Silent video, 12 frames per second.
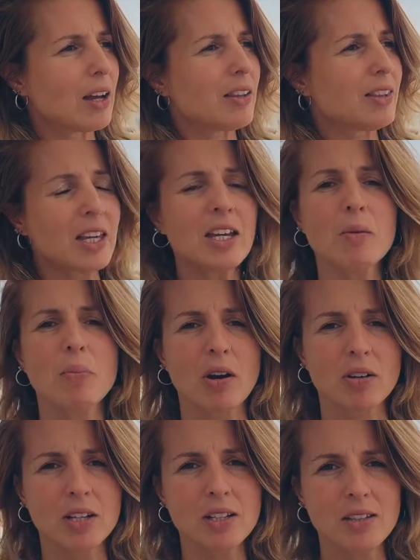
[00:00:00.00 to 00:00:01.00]
think
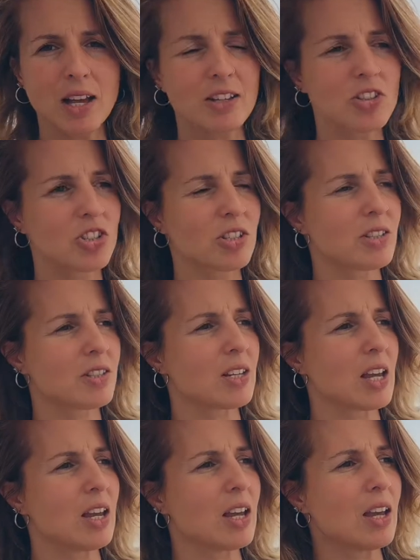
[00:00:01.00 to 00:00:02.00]
about it and just
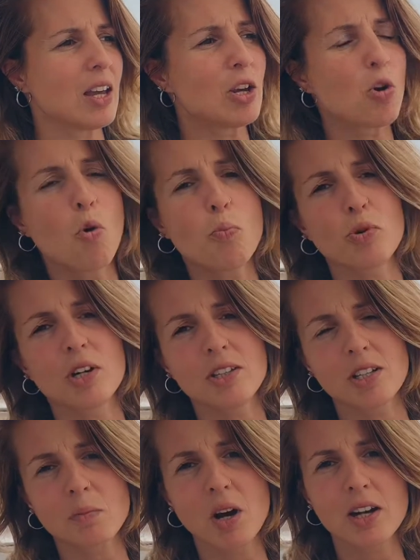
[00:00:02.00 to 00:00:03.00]
incorporate
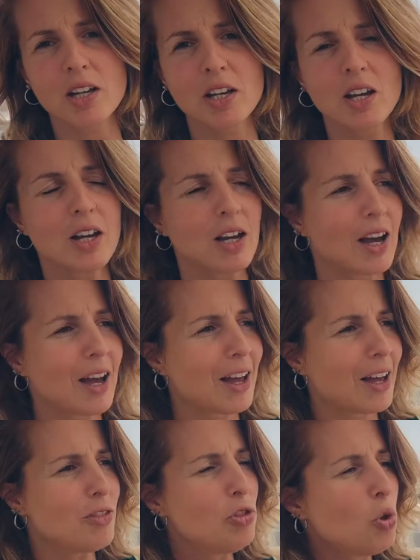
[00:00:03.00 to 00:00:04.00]
in my
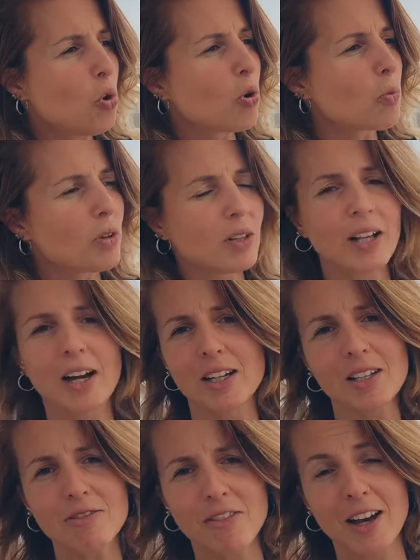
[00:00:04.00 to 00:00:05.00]
normal
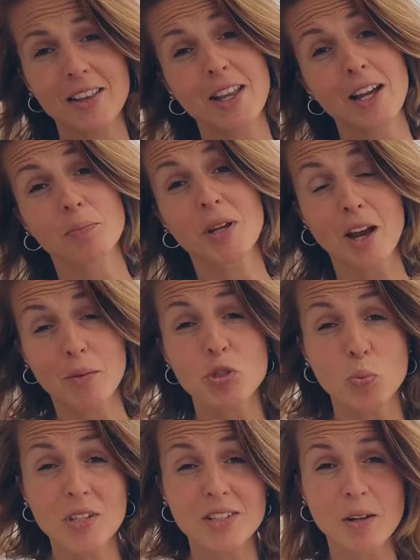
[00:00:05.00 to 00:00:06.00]
life, and that becomes
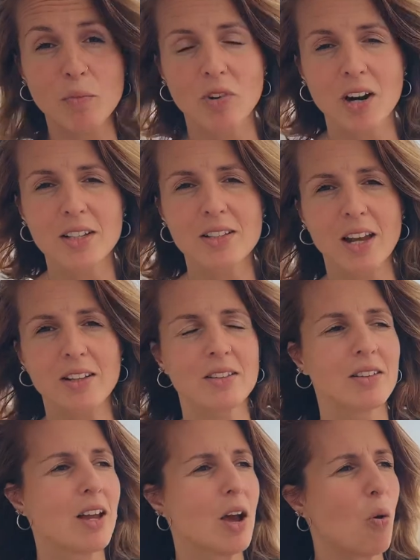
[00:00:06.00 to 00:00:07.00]
wisdom, right?
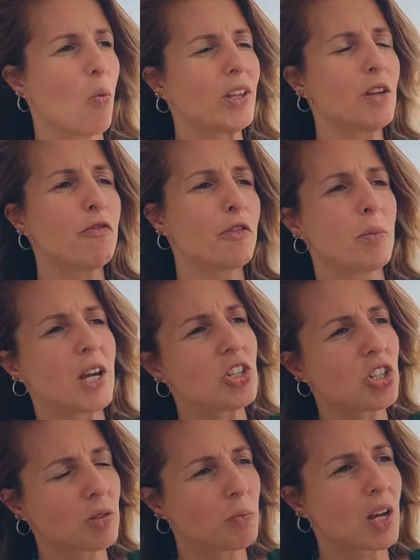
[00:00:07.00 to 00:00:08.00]
And when
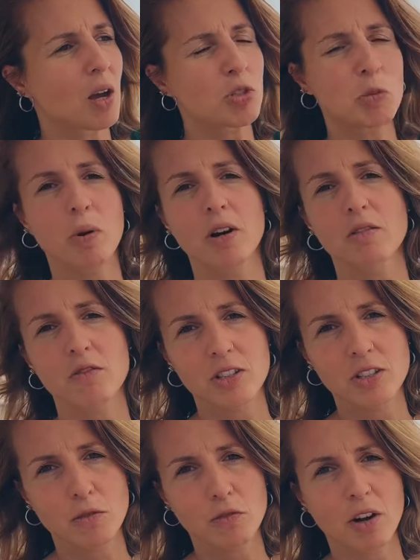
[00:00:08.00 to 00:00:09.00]
information becomes part of
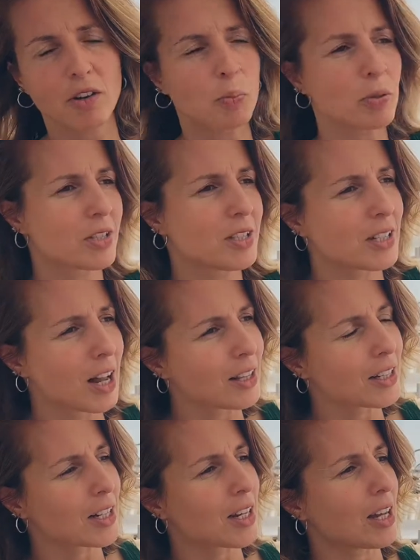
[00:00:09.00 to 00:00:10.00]
us, of our
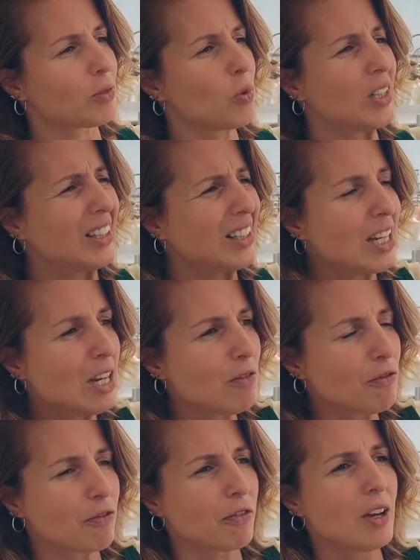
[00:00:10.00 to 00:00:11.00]
personality, and
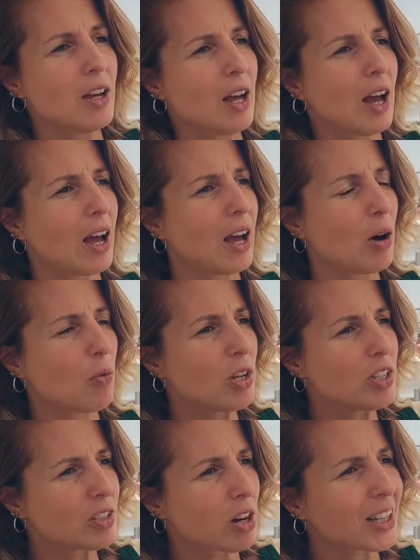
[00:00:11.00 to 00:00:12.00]

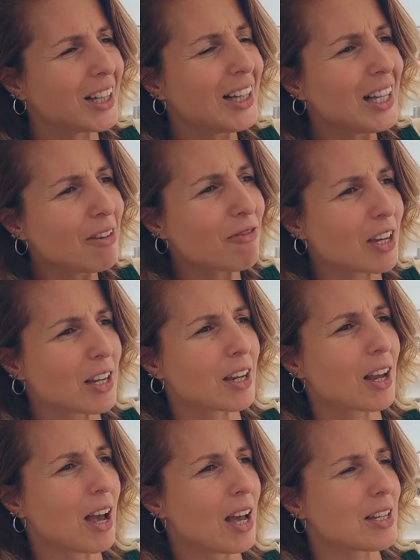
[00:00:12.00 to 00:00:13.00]
we start living
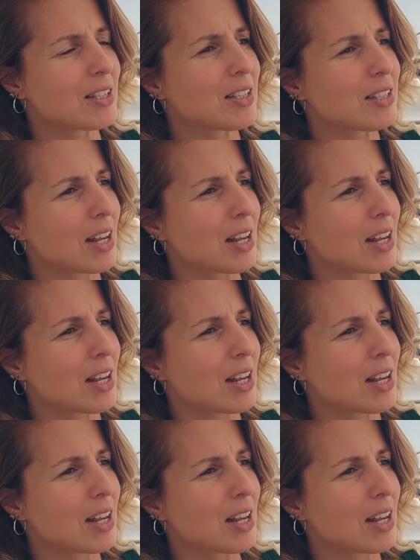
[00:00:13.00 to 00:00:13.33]
as